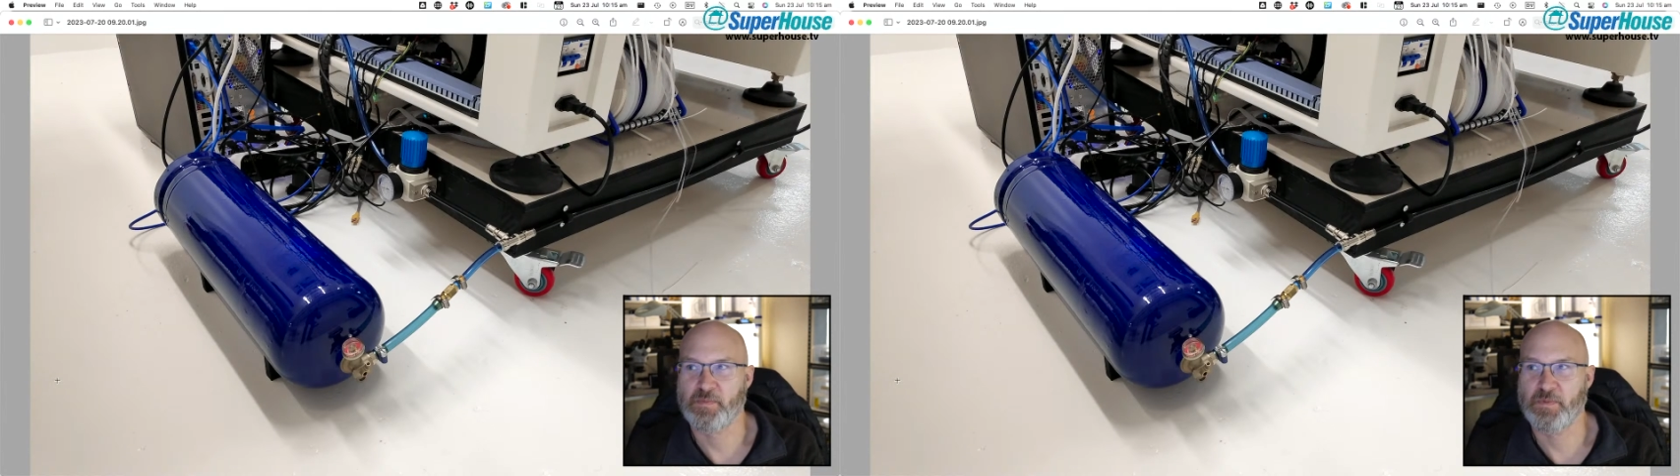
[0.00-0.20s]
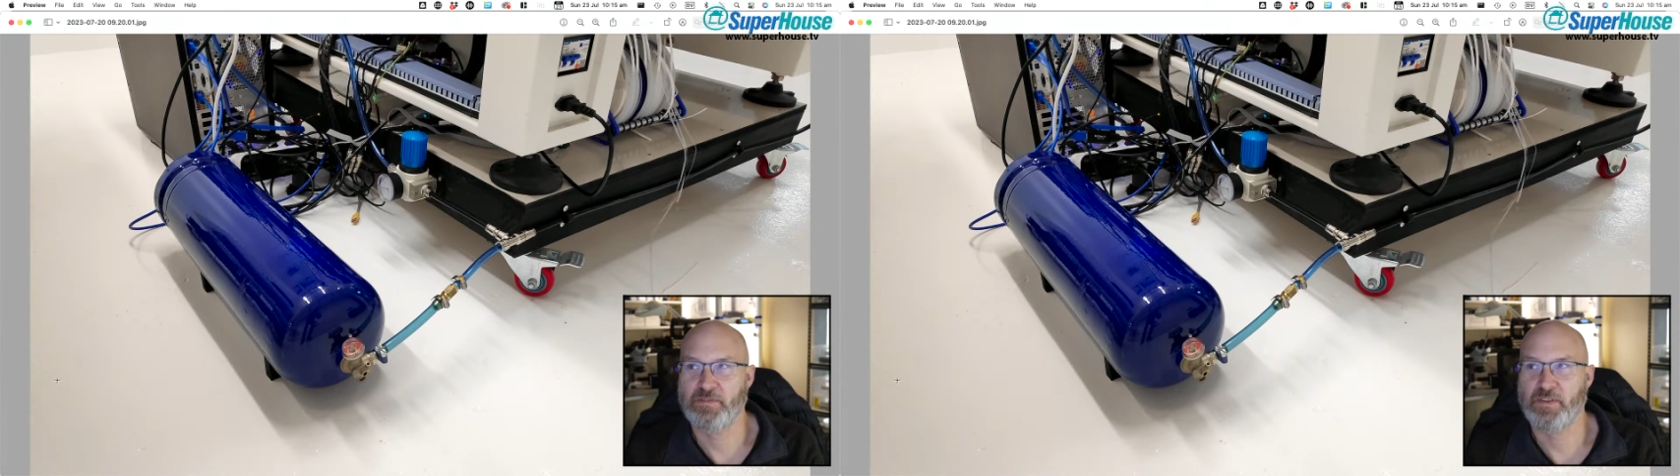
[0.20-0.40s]

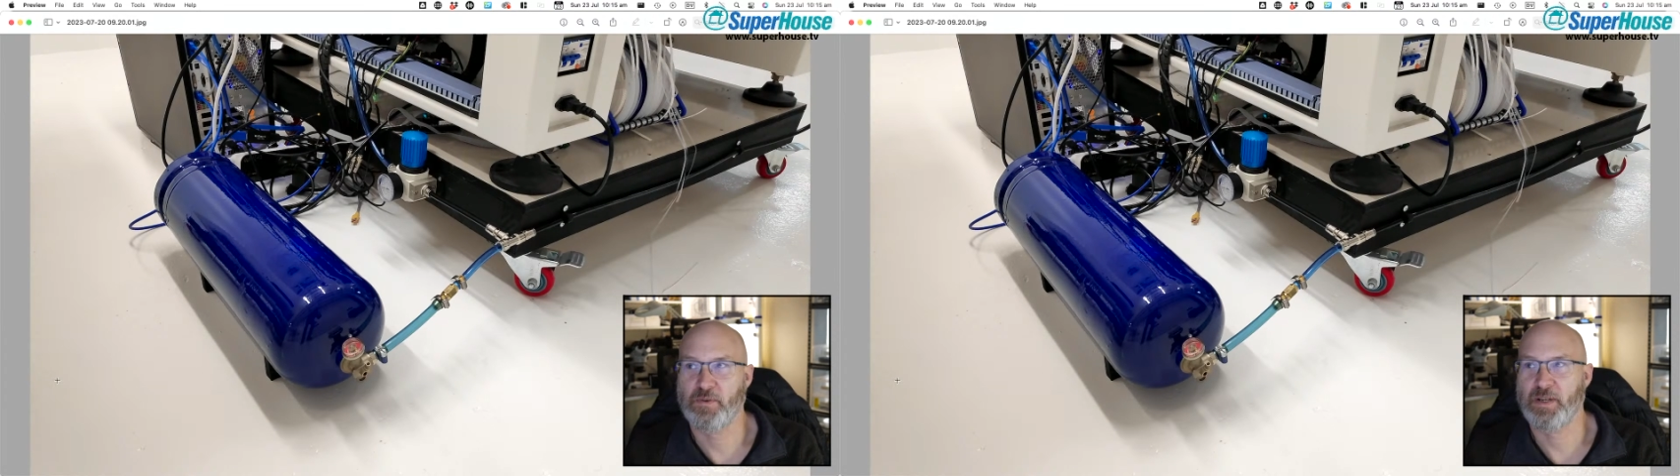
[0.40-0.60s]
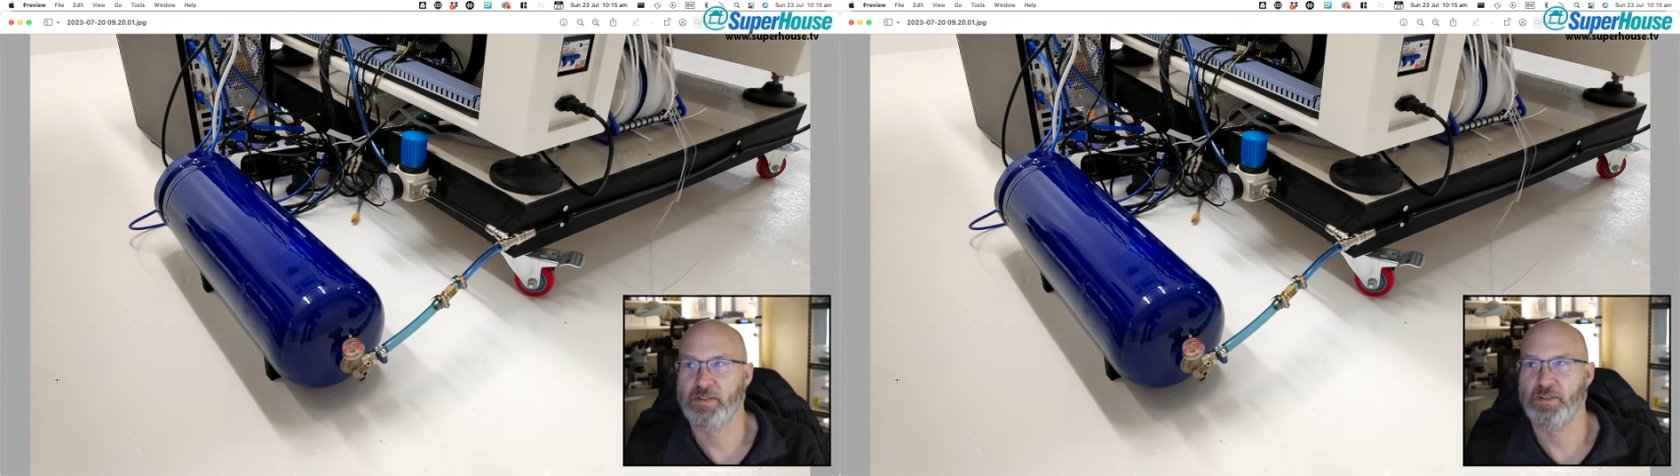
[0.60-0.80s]
moving
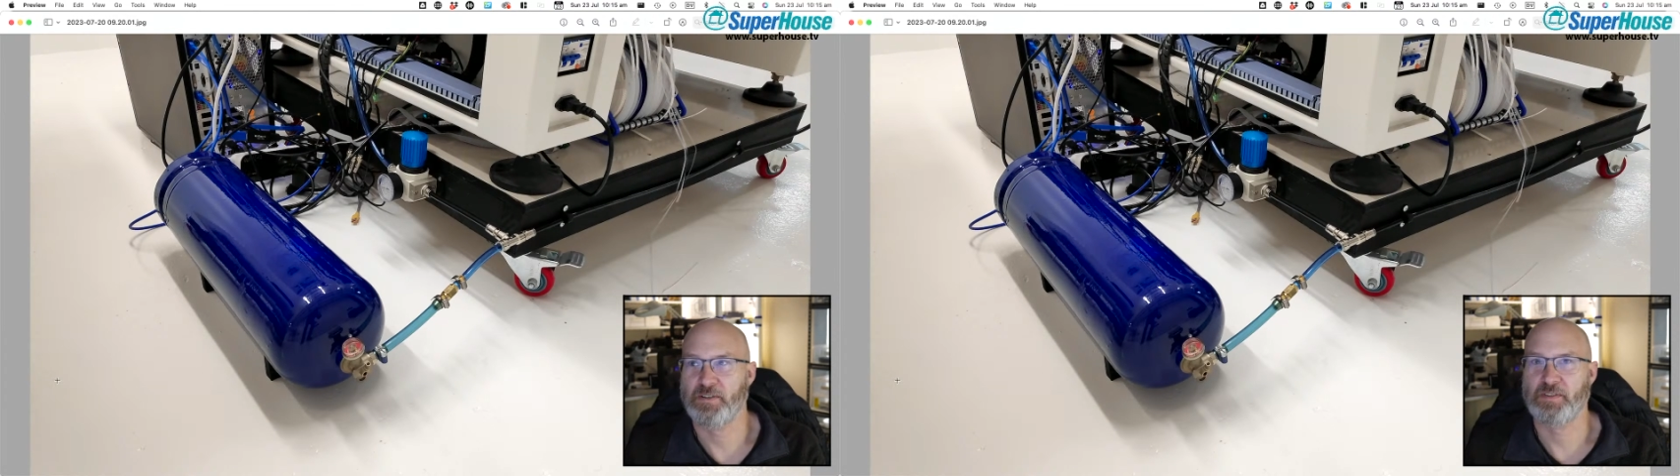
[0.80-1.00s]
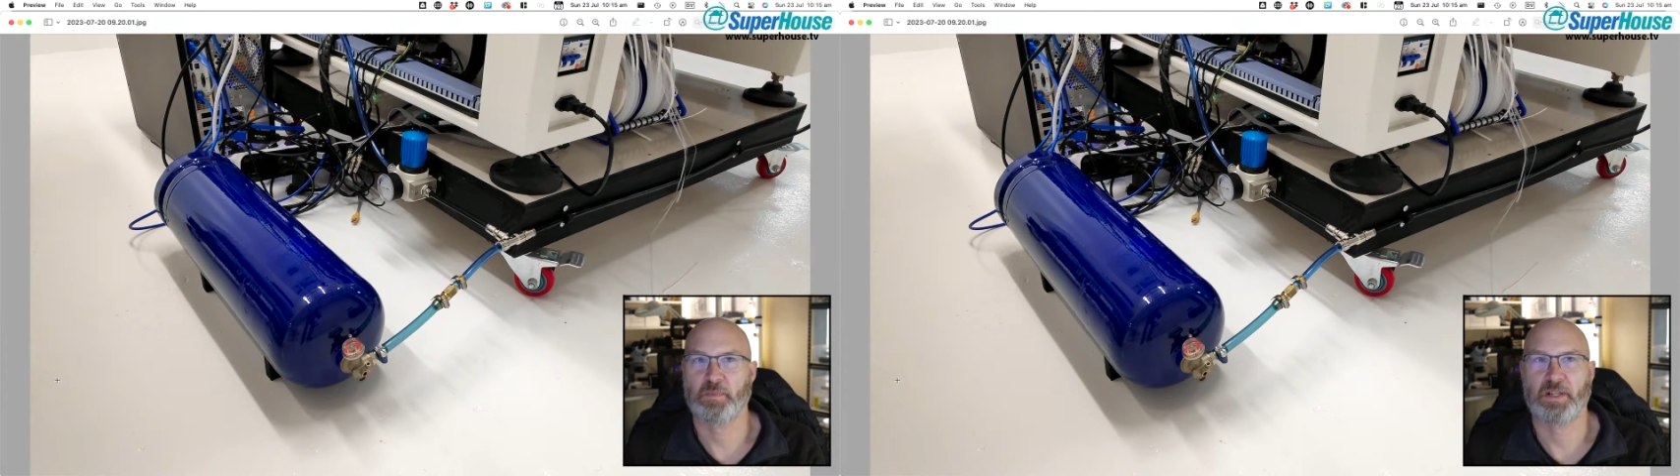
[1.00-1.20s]
around all
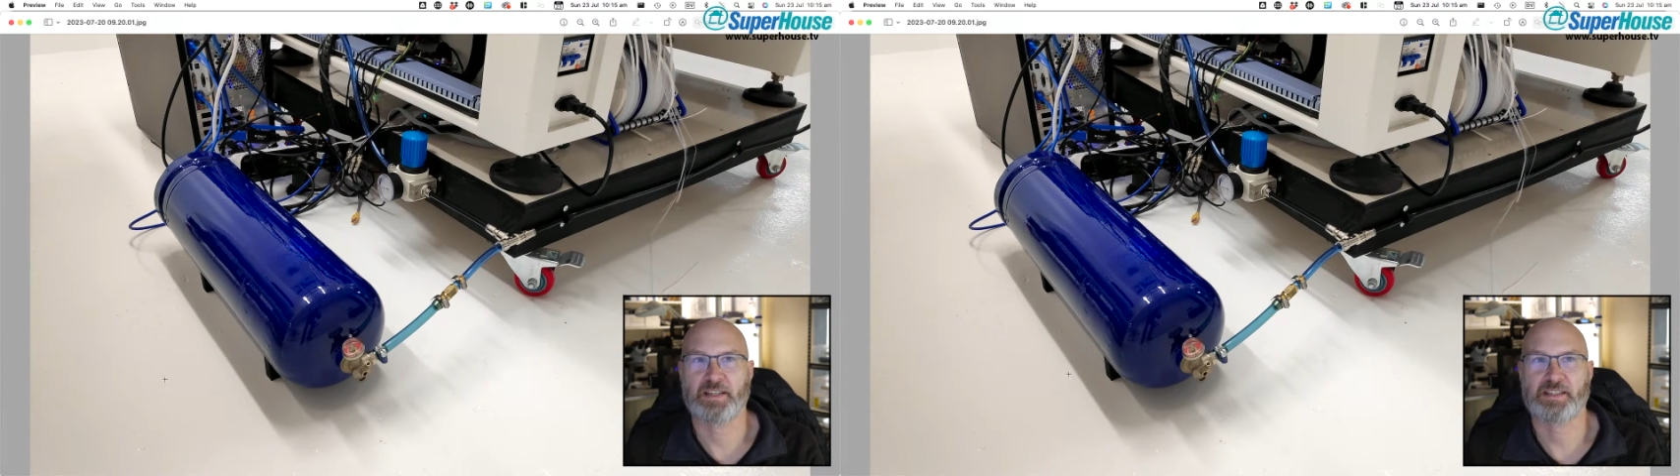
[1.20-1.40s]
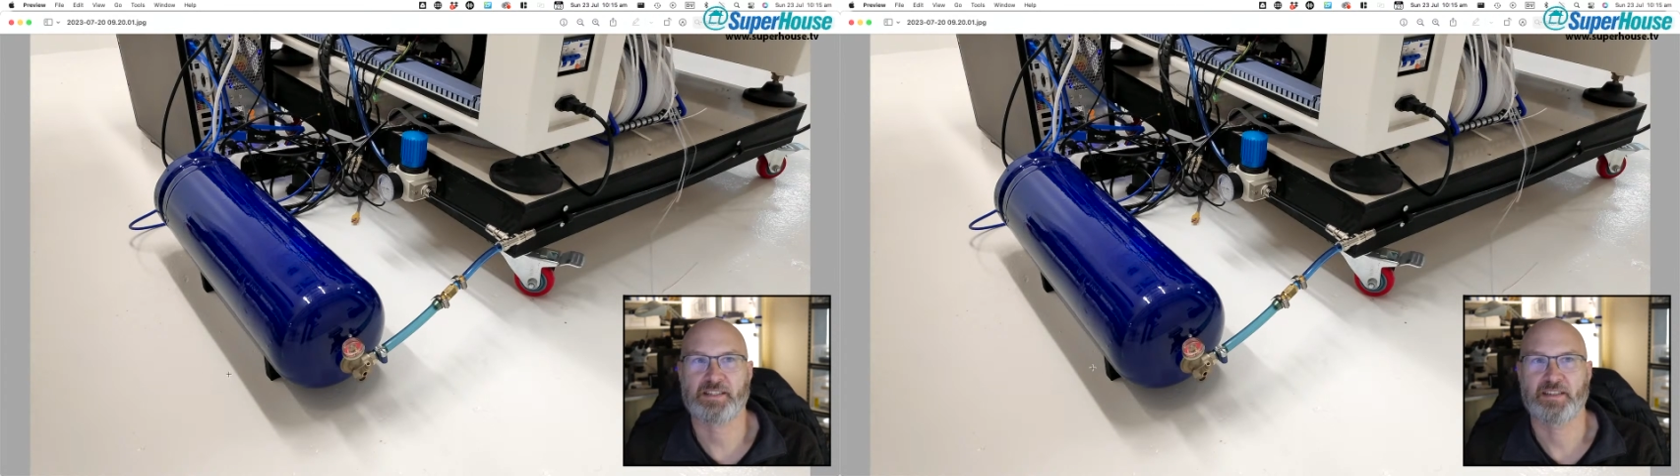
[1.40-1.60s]
over the
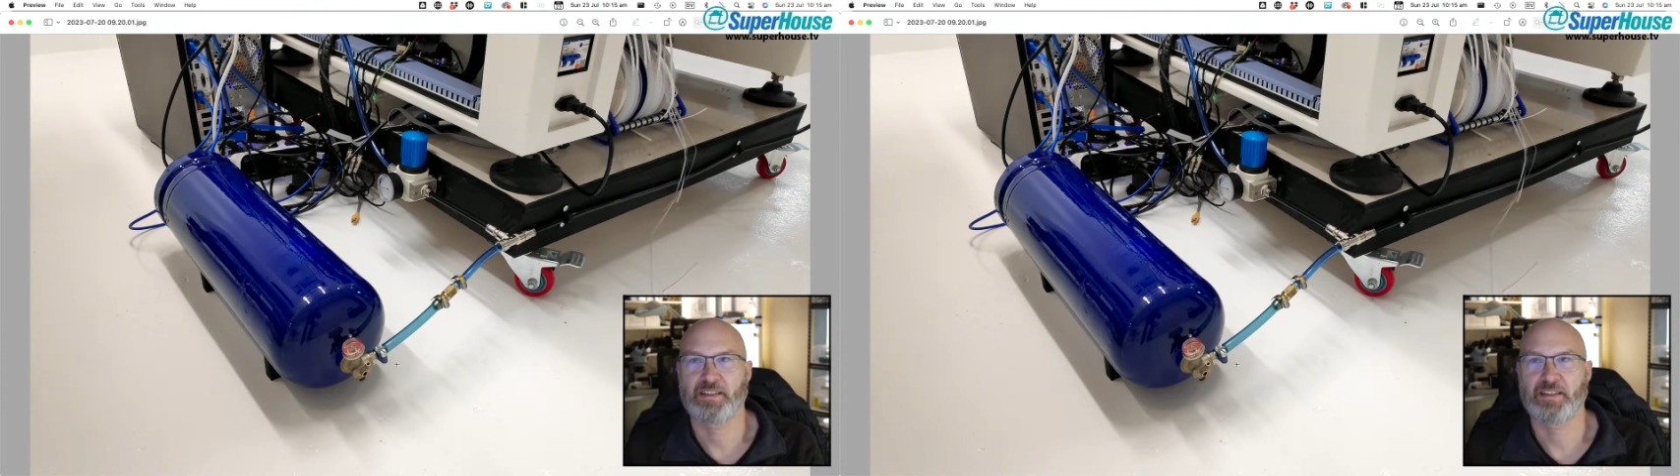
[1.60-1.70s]
place.